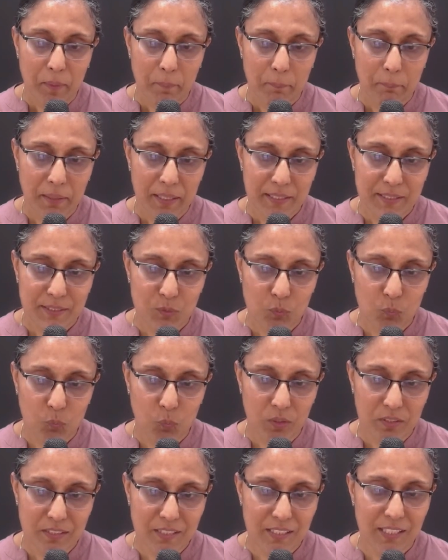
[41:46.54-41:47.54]
But
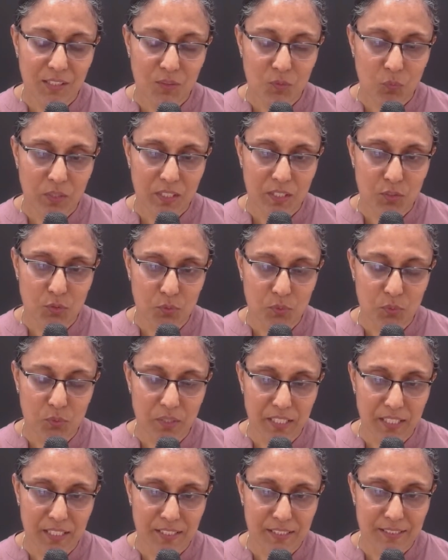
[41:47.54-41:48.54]
what can we do
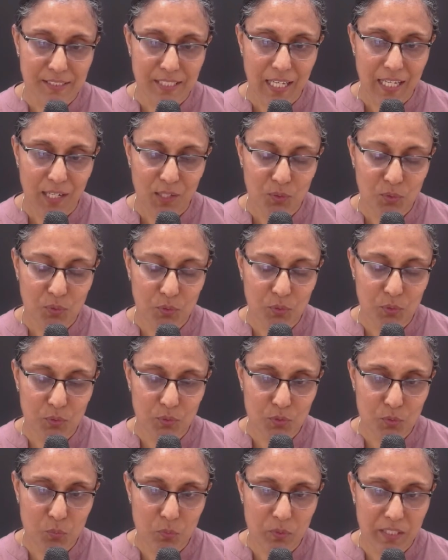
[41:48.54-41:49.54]
is how
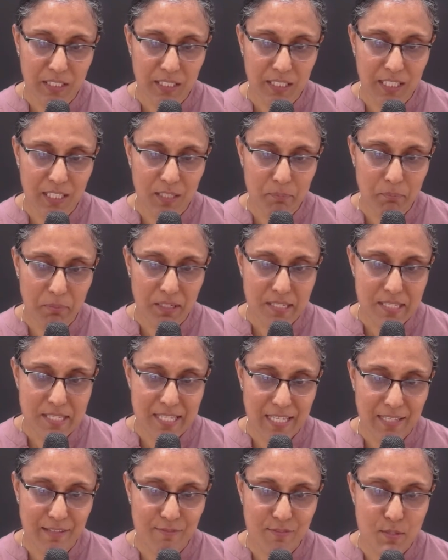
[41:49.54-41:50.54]
could we keep
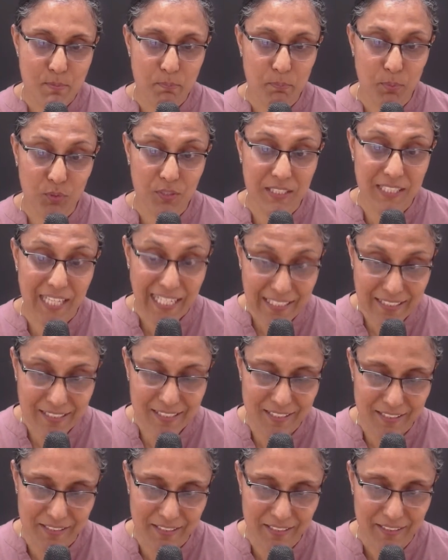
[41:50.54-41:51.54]
ourselves
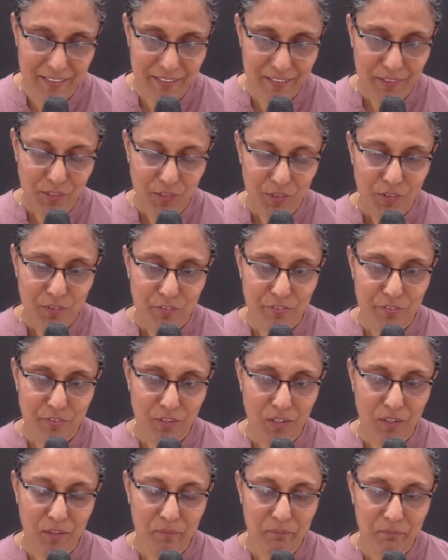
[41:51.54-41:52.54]
protected
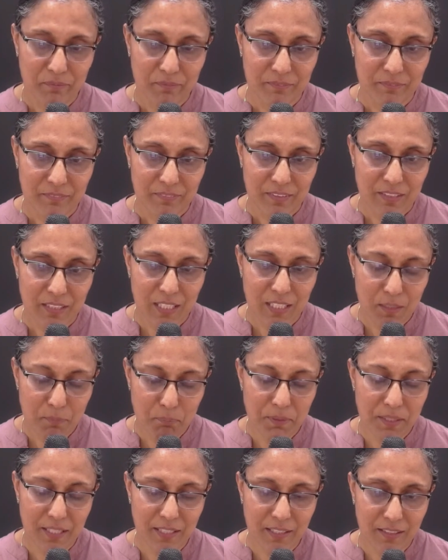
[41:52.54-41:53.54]
from
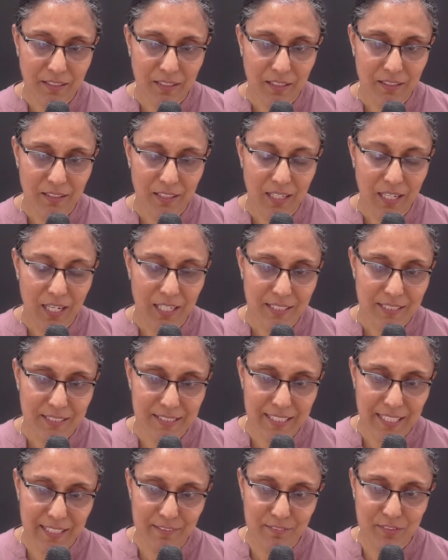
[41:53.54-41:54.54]
keeping
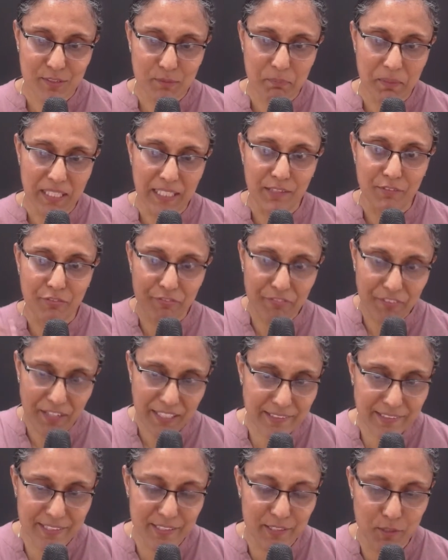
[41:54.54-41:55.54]
ourselves being
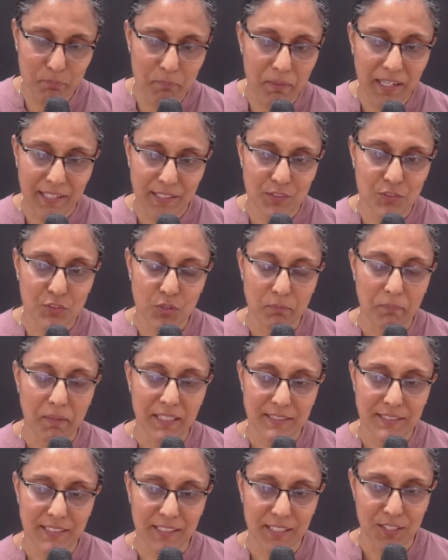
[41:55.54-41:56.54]
affected by
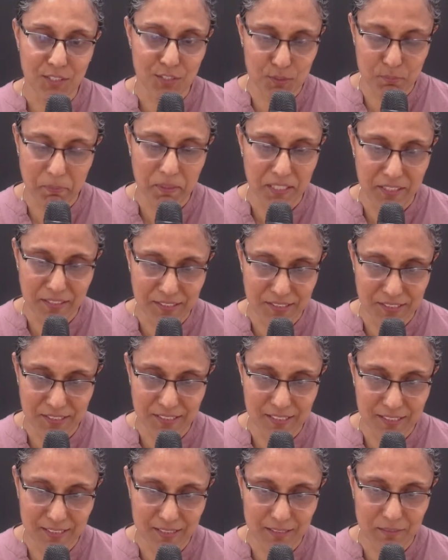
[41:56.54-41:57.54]
traumatic
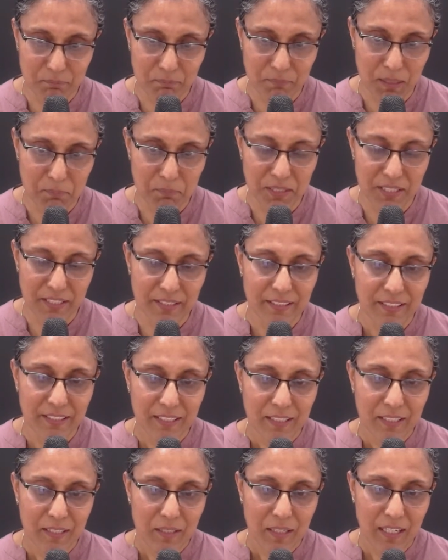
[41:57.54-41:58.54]
experiences? Maybe
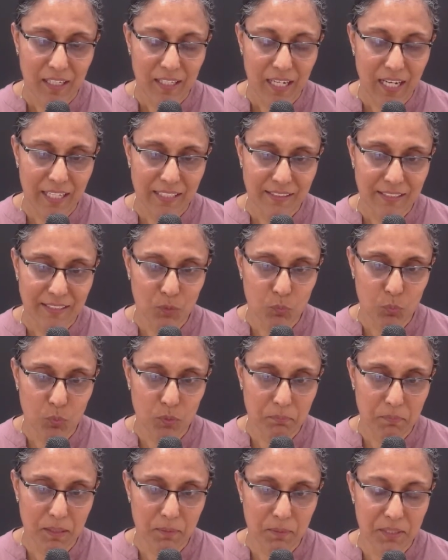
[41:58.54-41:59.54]
uh, I think
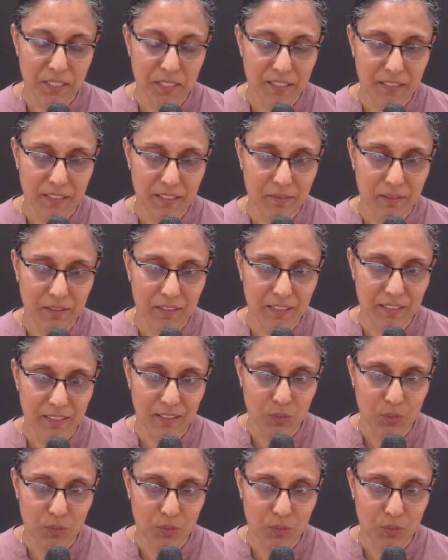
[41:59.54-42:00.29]
would maybe a, a